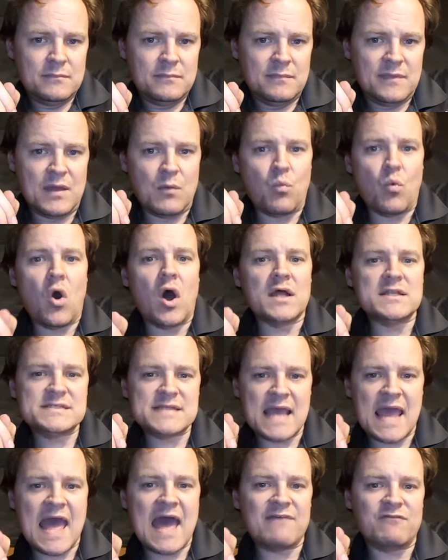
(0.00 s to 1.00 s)
they want
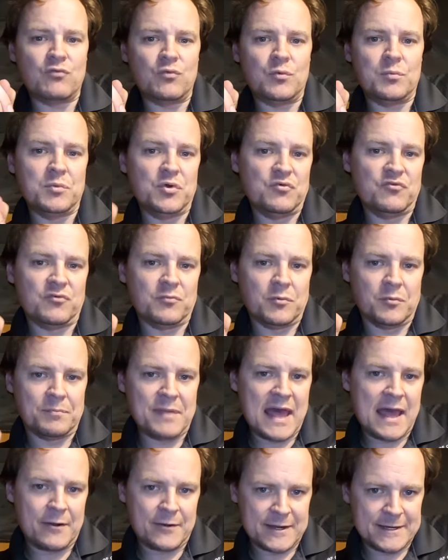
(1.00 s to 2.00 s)
to have a removable
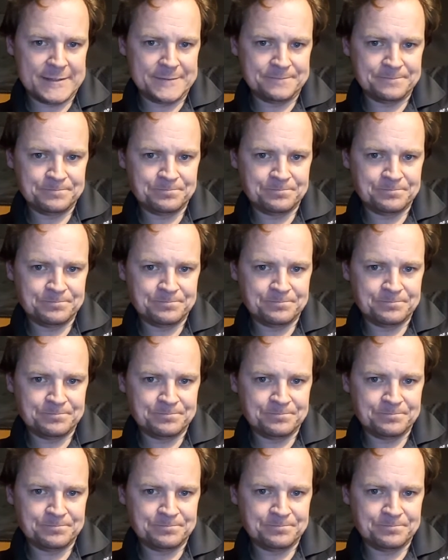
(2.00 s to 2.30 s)
battery.